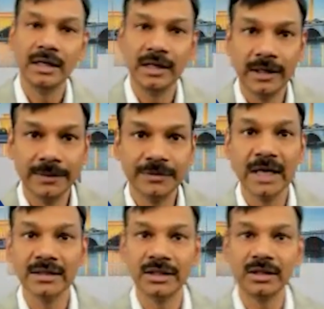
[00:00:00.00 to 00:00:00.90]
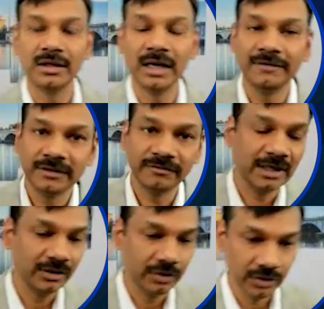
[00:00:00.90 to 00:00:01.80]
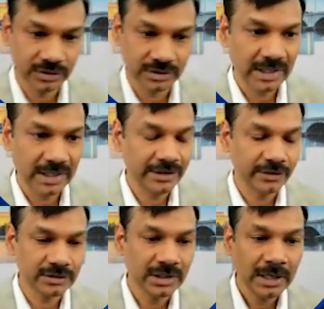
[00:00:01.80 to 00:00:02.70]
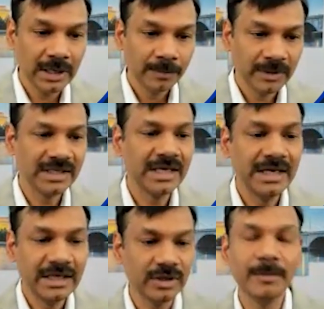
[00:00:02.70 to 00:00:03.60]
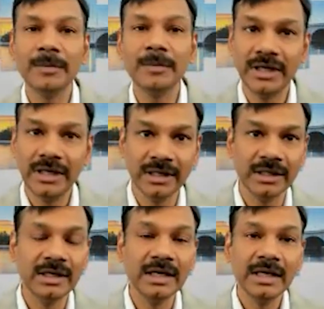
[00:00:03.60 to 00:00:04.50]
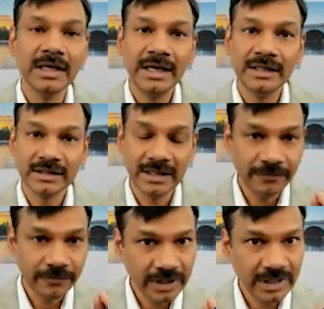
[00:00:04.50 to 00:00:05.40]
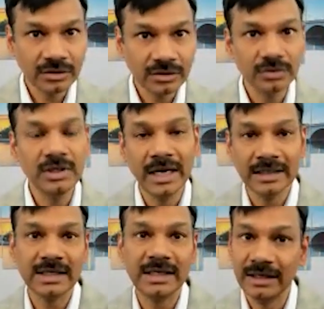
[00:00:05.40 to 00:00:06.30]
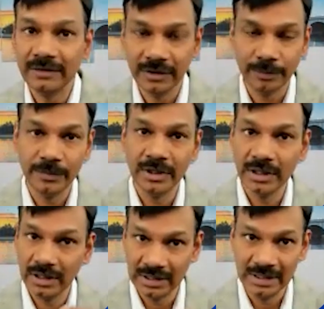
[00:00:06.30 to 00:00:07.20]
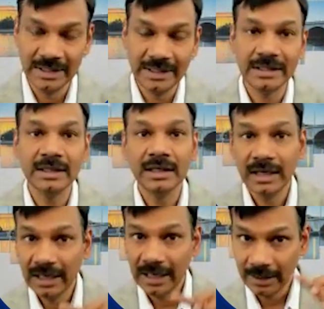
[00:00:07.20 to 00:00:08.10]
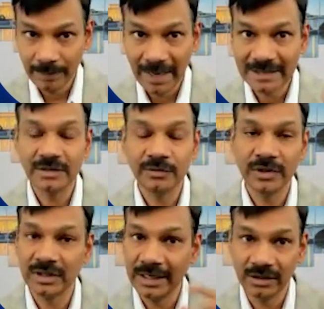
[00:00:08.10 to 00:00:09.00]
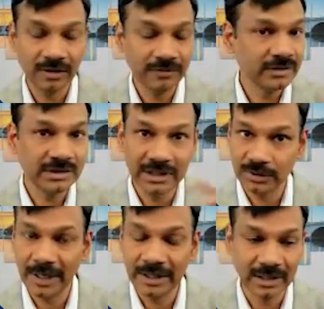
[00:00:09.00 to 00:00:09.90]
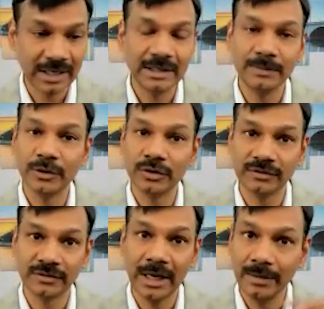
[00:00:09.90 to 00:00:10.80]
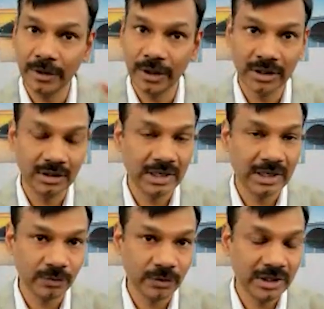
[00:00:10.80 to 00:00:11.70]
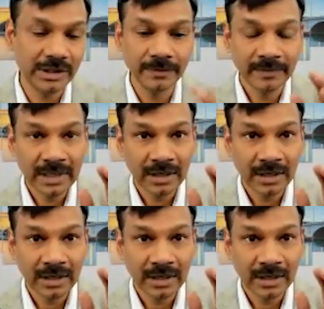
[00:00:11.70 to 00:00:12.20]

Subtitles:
other lifetime value growth scenarios. But the key to remember here is if we can truly understand every lead and match it with right offers and spend the right amount of time on converting,